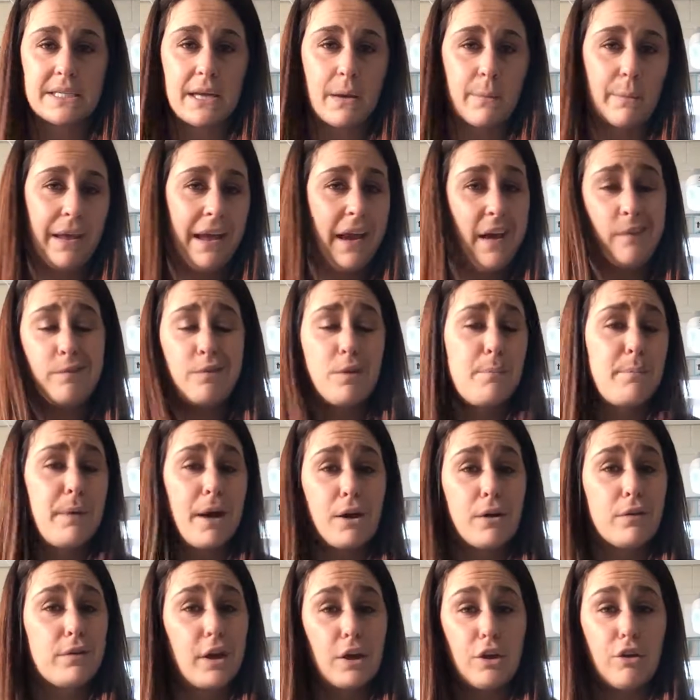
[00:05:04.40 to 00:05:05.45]
that we have, the
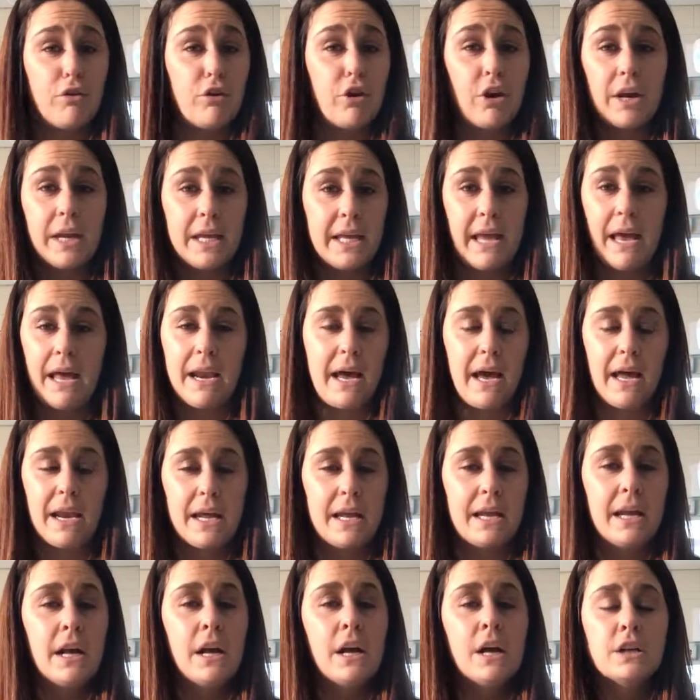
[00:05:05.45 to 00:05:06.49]
better that you're going to get at
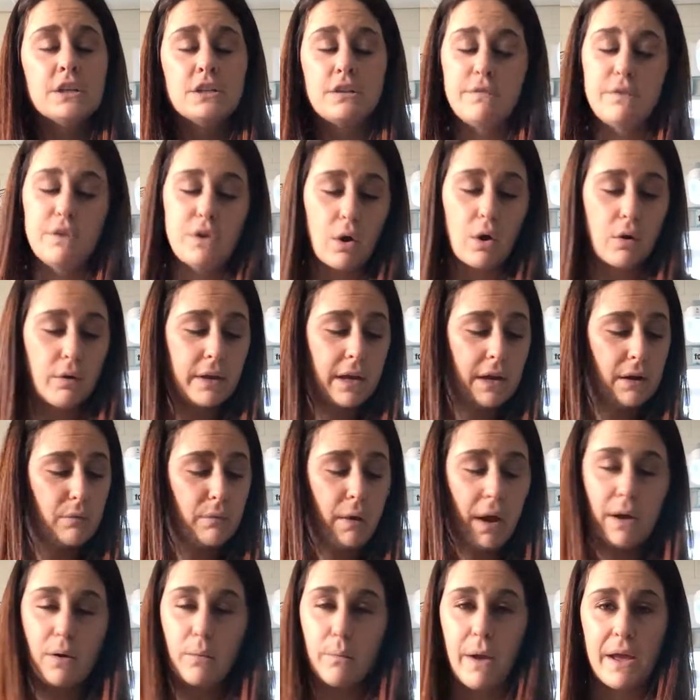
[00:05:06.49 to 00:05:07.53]
it. So if you don't get it
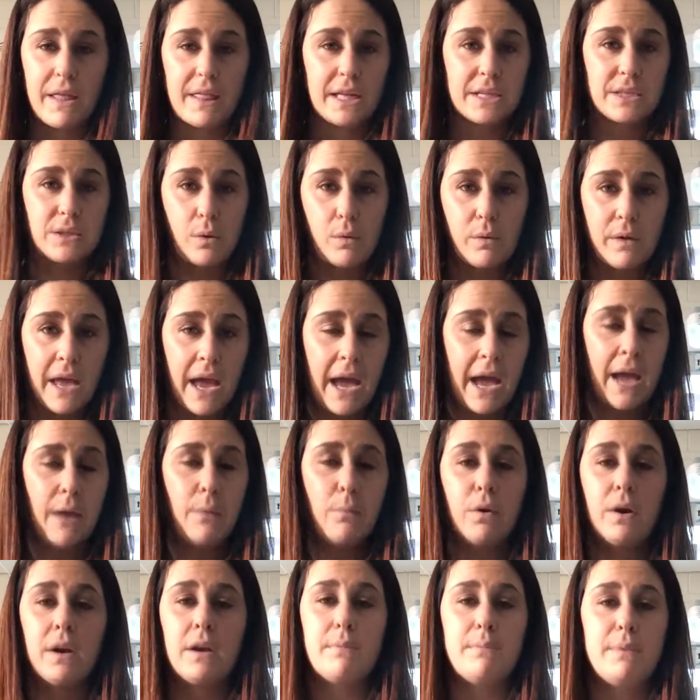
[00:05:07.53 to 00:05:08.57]
right away, that's okay.
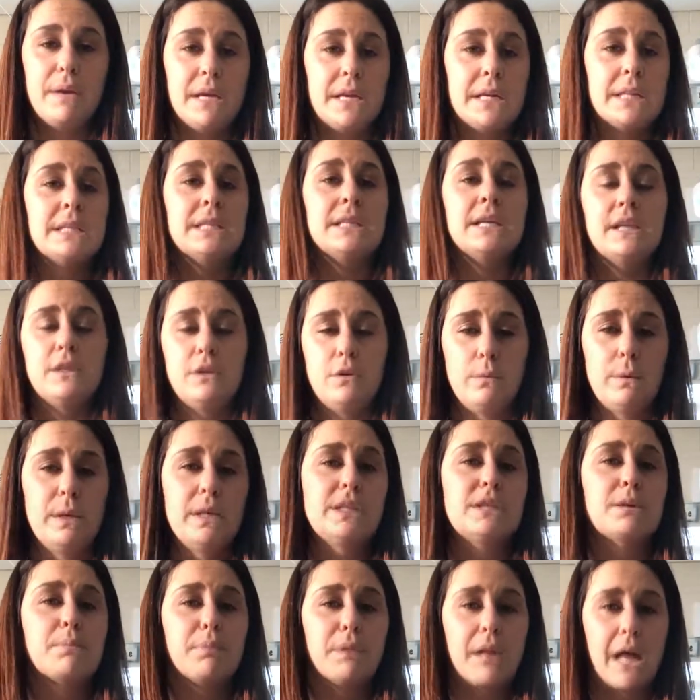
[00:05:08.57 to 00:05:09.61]
We're going to be continuing
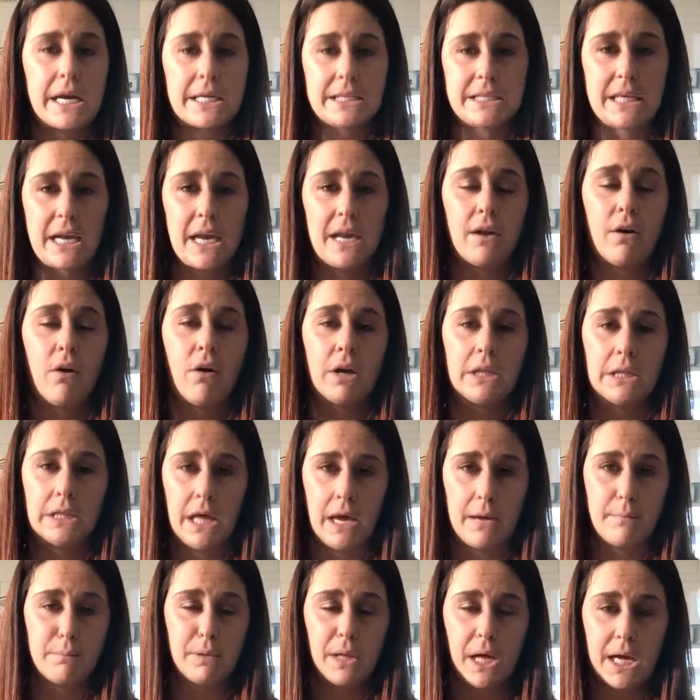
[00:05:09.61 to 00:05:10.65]
to plot data on
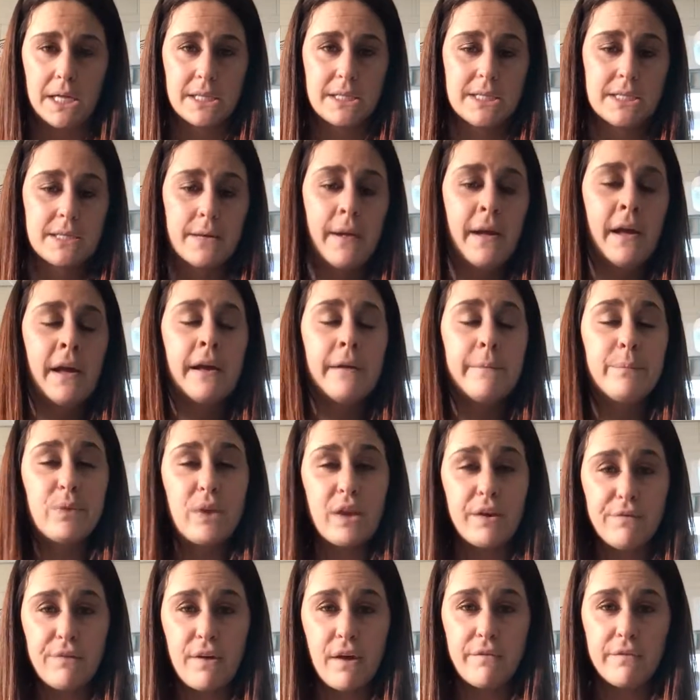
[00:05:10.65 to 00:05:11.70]
line plots.
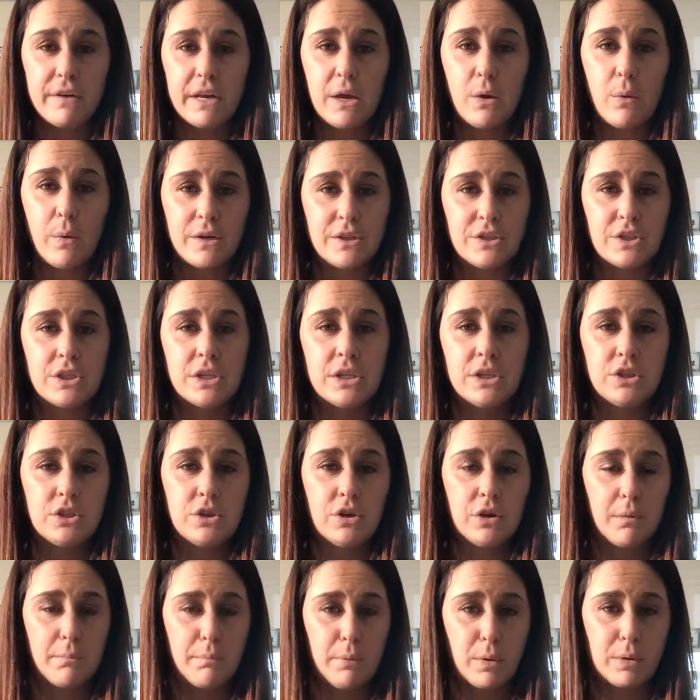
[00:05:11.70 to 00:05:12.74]
If you have any questions, you
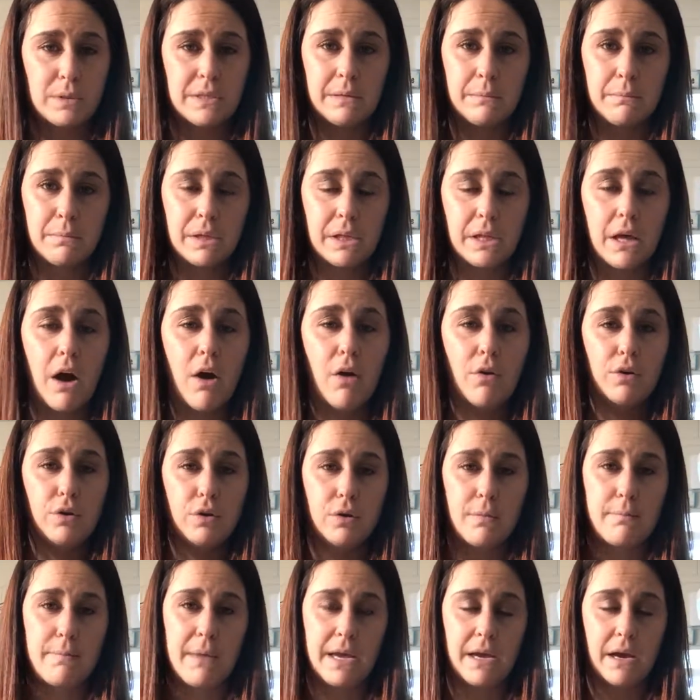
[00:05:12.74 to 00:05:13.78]
can post them below. You
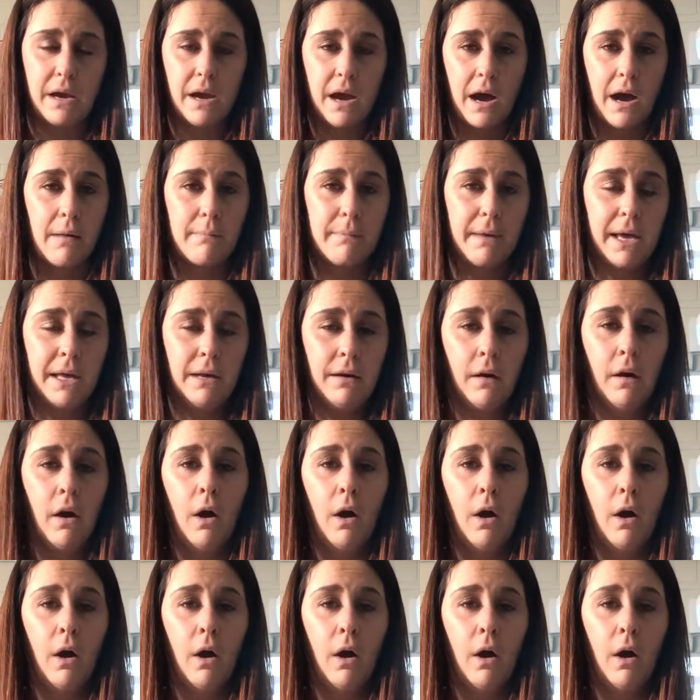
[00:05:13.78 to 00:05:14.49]
can make a comment,